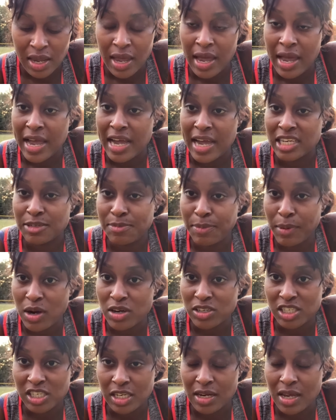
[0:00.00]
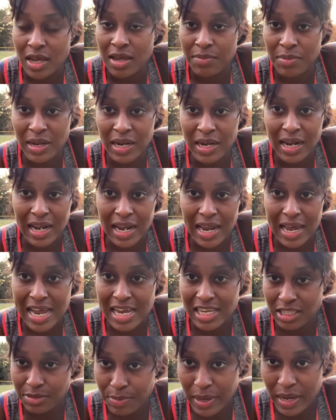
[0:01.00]
expulsion, meaning like
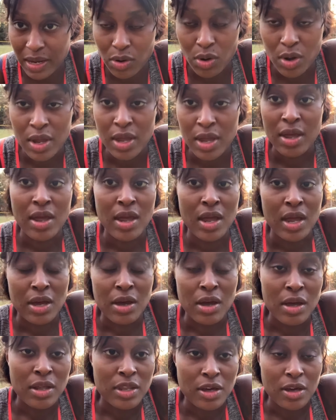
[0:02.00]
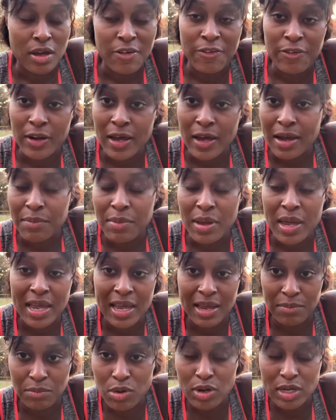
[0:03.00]
expel the phlegm
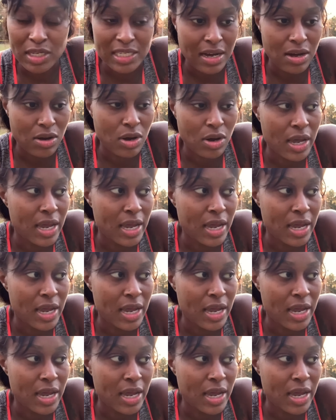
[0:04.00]
and mucus out